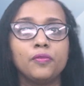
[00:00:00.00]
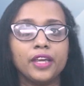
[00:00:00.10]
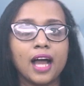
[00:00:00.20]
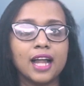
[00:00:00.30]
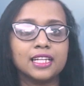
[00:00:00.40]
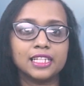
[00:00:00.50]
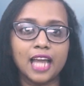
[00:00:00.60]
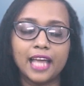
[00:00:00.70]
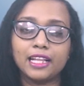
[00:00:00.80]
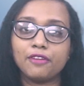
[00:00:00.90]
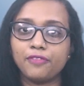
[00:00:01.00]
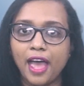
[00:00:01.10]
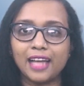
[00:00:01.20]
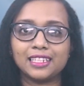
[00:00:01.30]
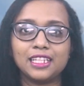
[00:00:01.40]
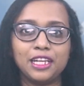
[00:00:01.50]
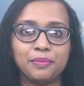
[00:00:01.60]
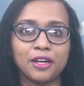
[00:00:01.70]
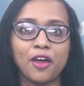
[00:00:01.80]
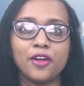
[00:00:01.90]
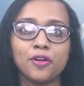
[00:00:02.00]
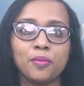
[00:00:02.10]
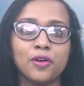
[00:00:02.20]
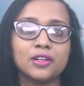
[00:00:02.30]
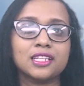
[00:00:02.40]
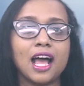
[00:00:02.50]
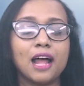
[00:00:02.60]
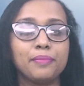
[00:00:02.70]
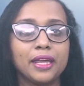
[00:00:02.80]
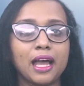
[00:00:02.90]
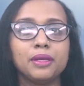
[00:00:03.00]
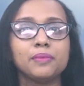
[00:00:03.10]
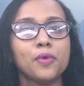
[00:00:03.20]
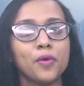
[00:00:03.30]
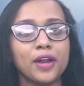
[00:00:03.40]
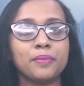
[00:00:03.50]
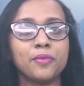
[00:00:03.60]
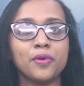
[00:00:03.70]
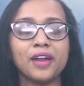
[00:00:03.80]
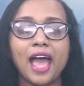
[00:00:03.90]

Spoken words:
We can't deny the fact humanoid robots are becoming more and more